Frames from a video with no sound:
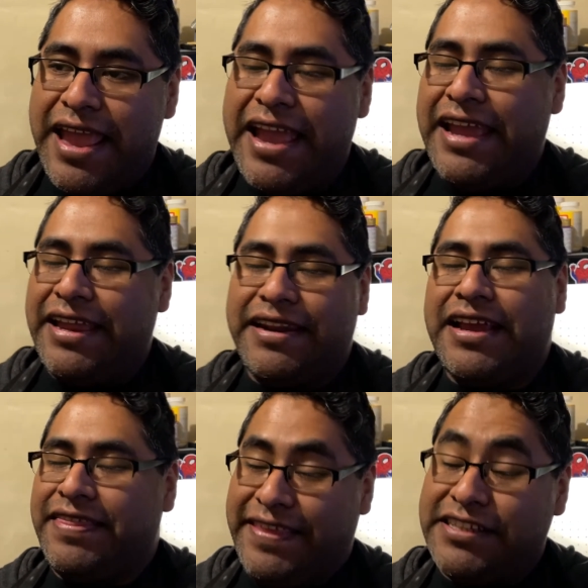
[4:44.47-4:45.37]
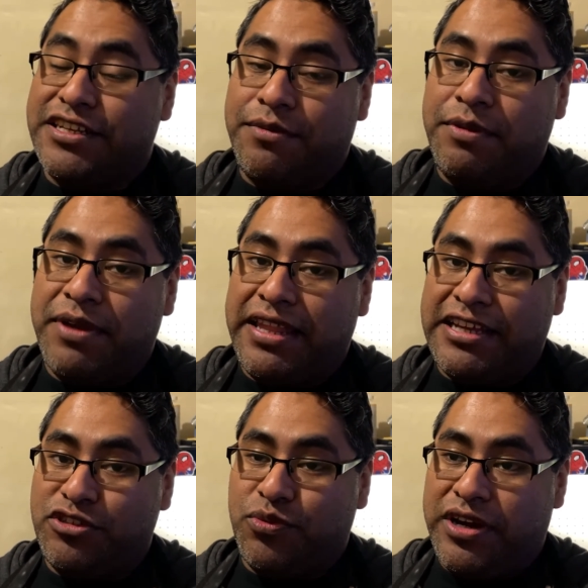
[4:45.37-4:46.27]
and I think it's gonna be my last one.